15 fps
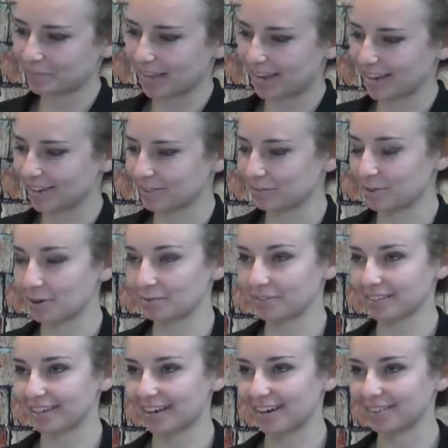and wherever
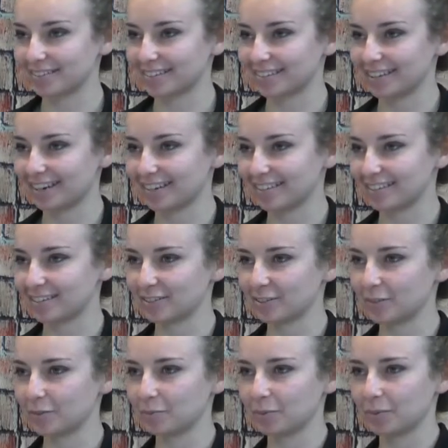the cow decides
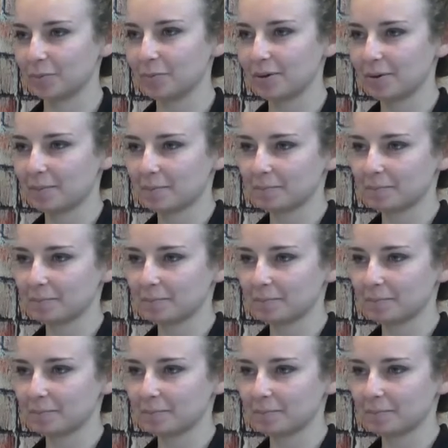to poop,